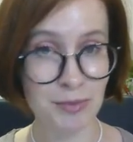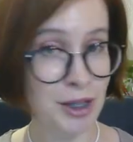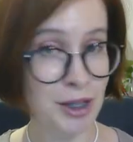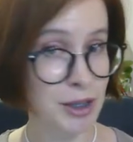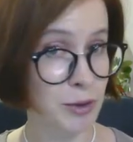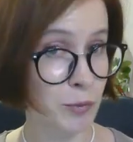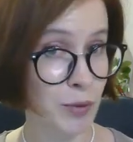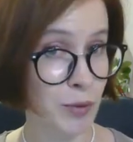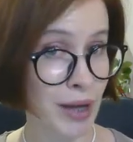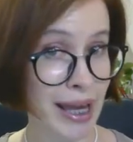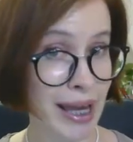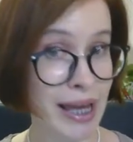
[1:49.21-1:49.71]
By
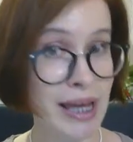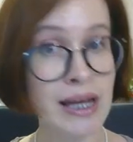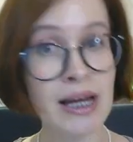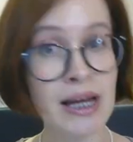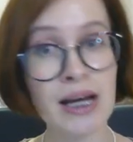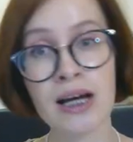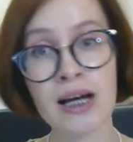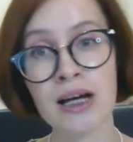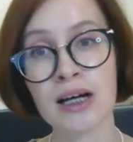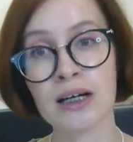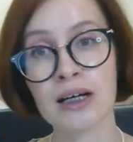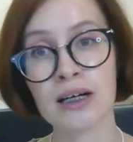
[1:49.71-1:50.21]
the way,
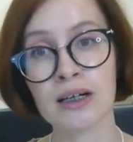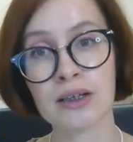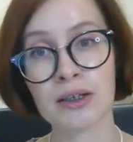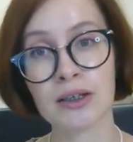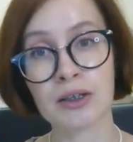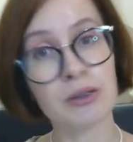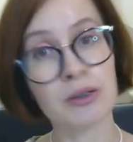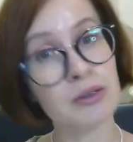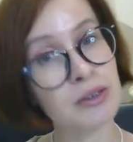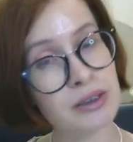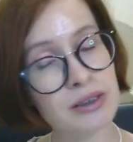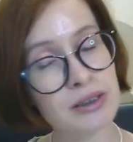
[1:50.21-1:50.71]

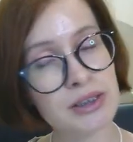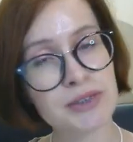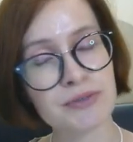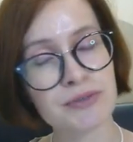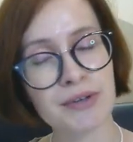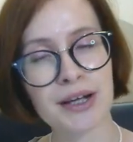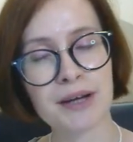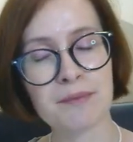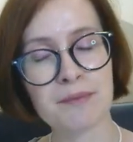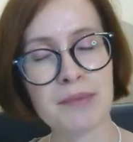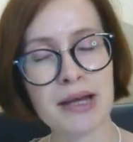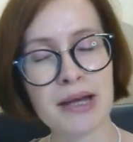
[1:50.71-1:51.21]
Google's
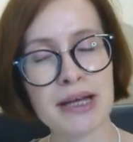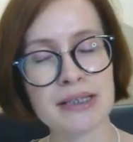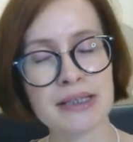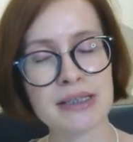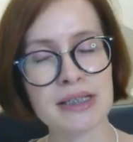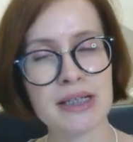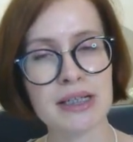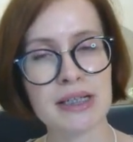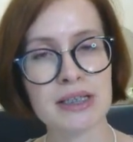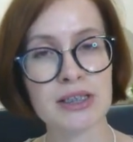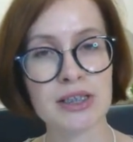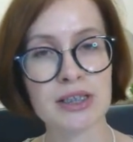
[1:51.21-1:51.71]

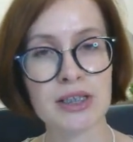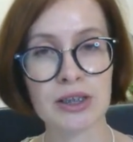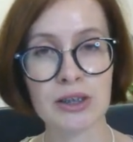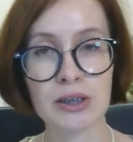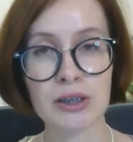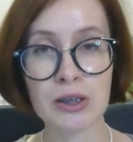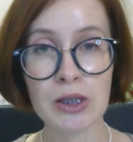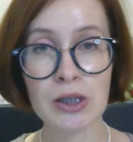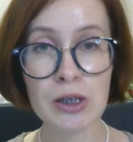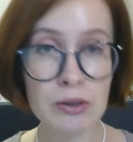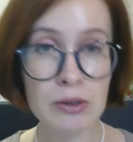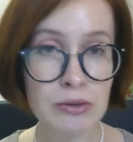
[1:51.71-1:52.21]
recommended
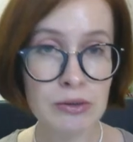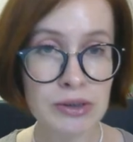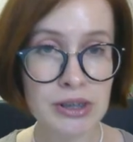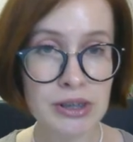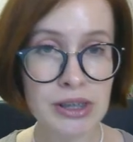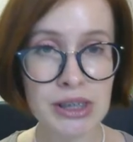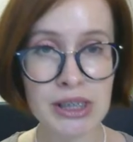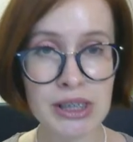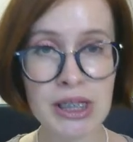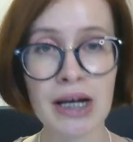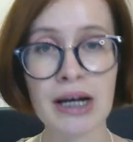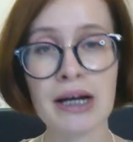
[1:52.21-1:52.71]
load
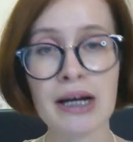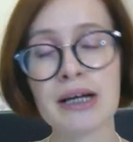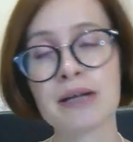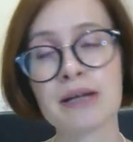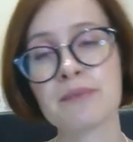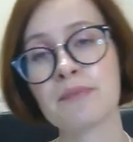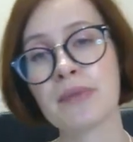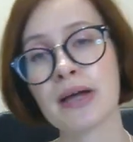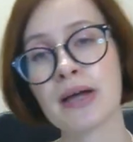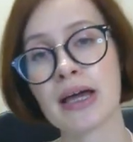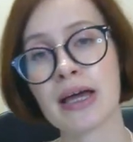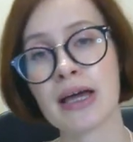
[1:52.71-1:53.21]

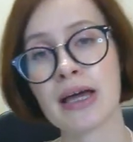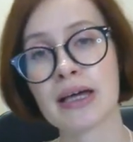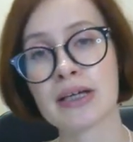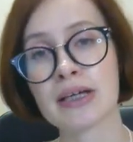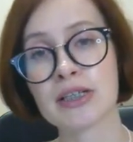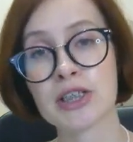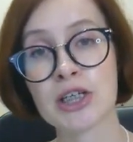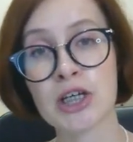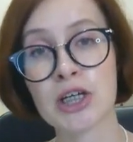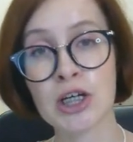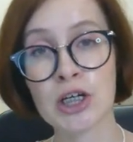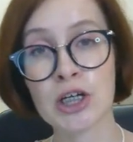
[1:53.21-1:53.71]
time
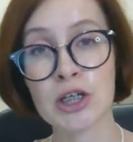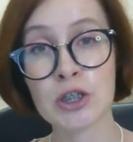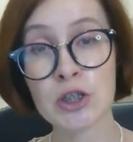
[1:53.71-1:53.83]
is